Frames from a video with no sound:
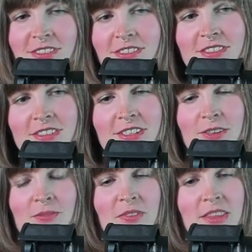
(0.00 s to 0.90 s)

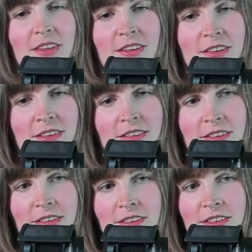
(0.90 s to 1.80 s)

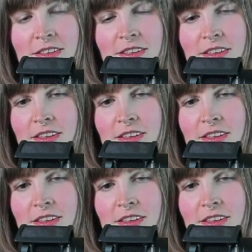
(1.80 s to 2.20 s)
(silence)